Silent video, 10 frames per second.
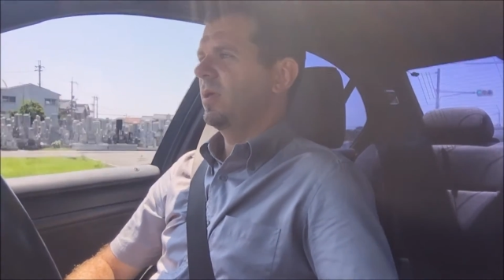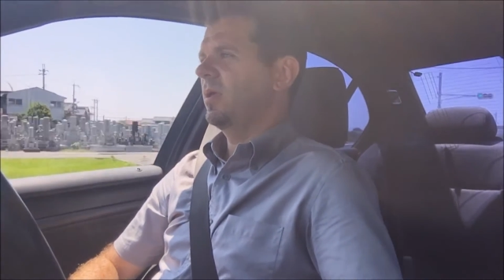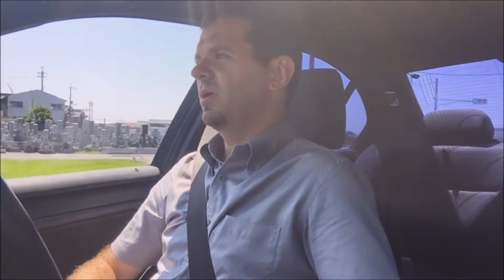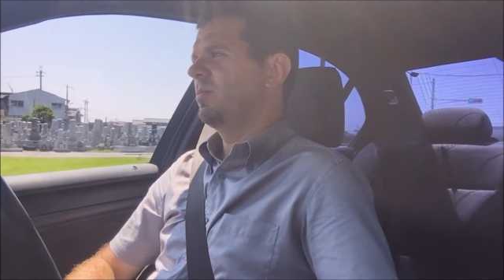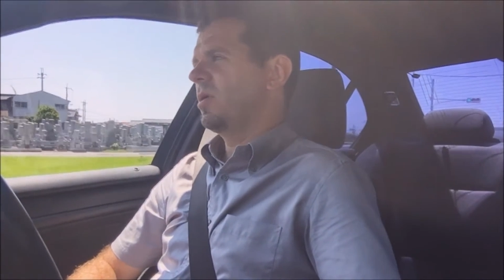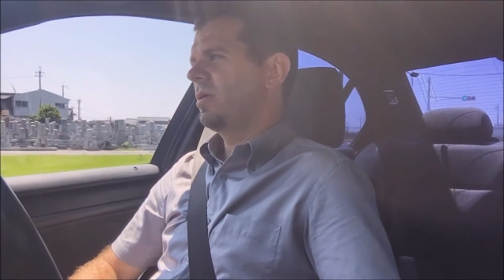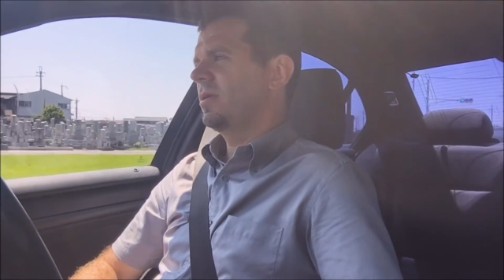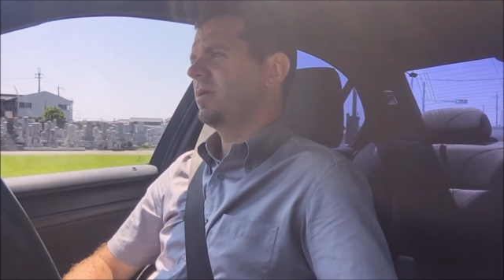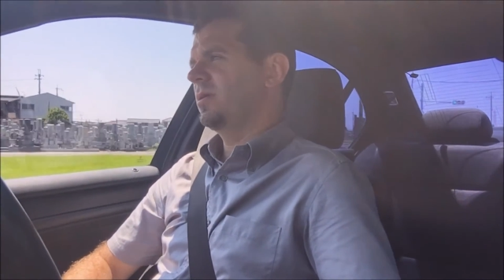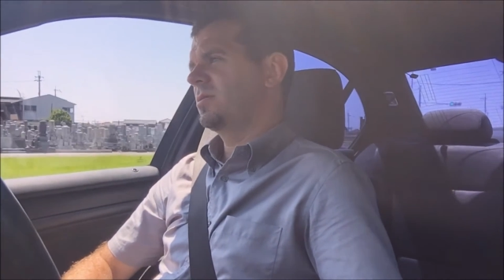and
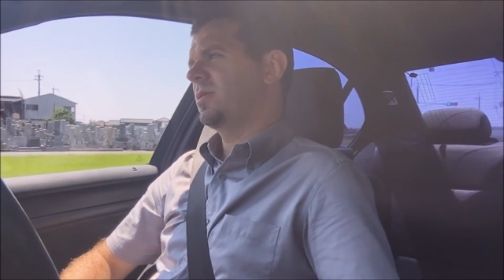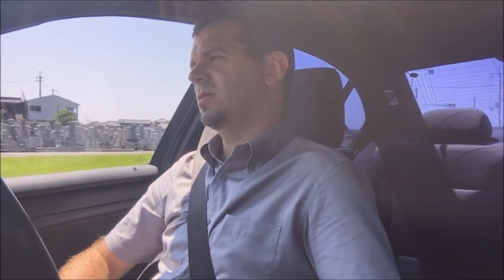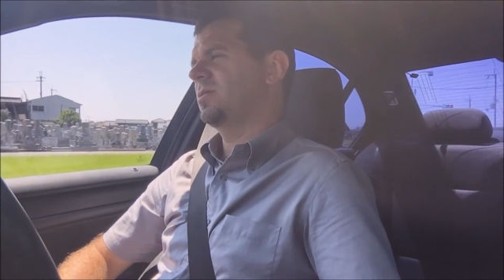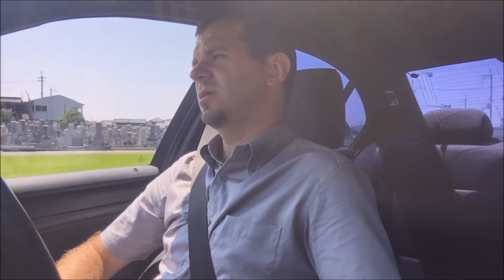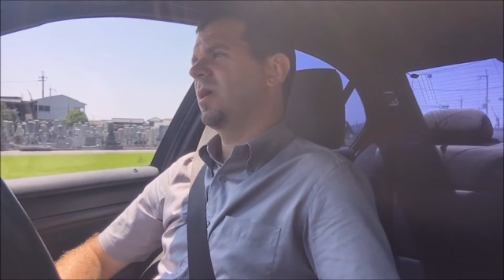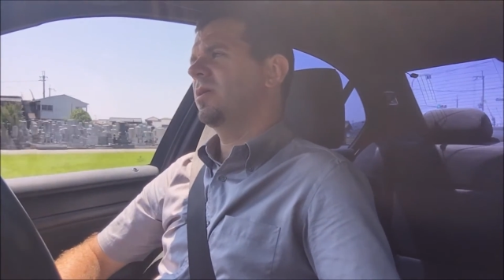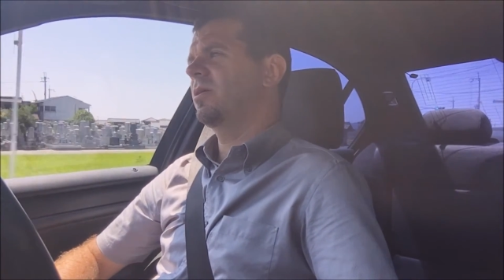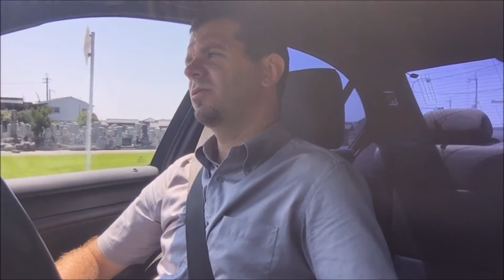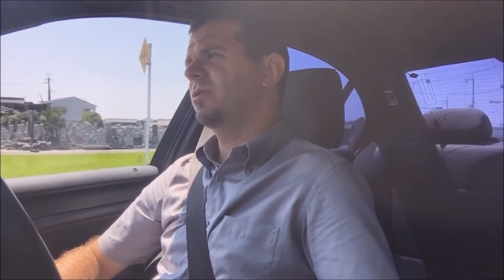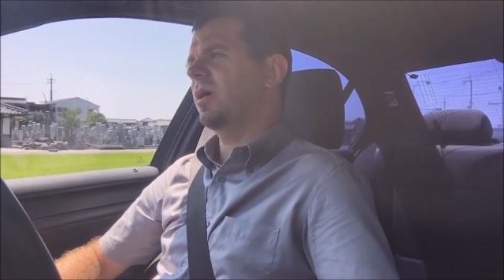MON is tested at
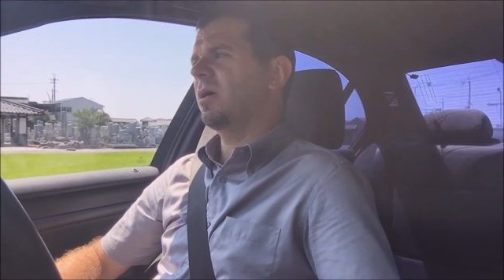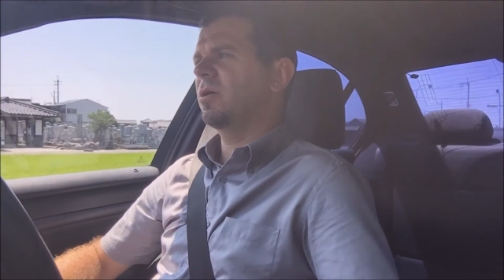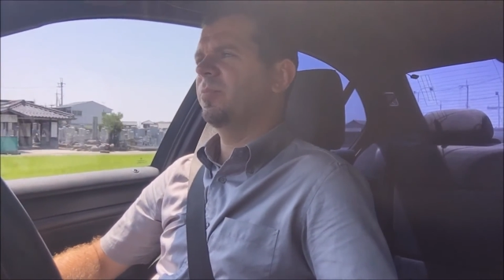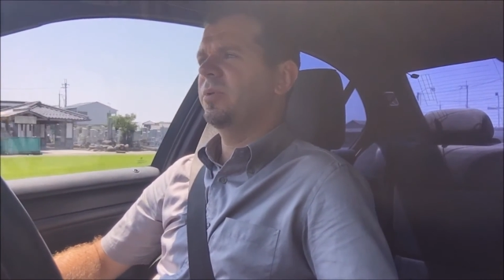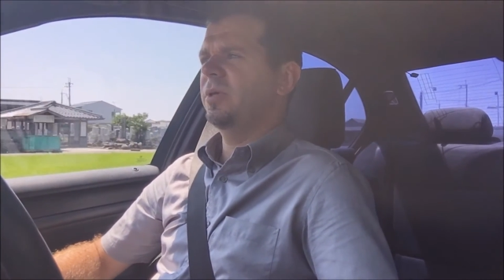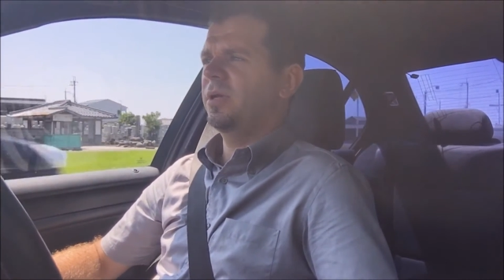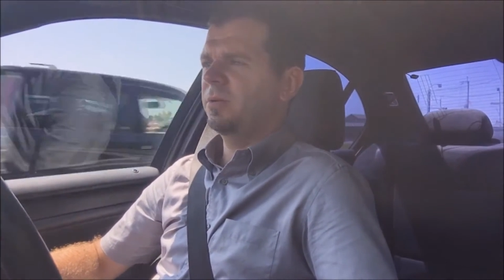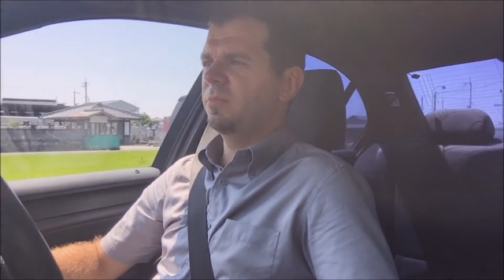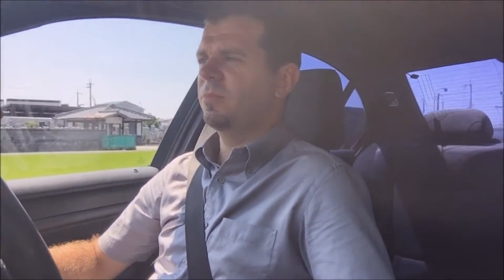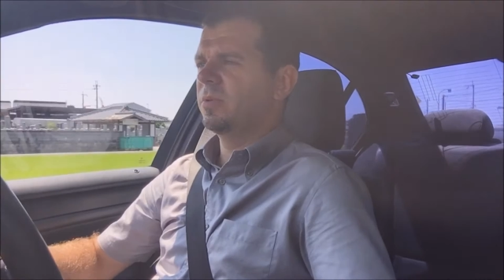900
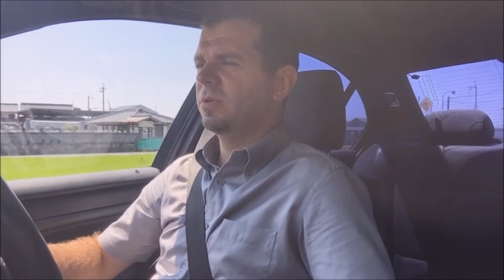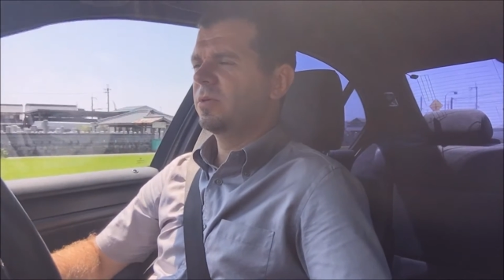RPM,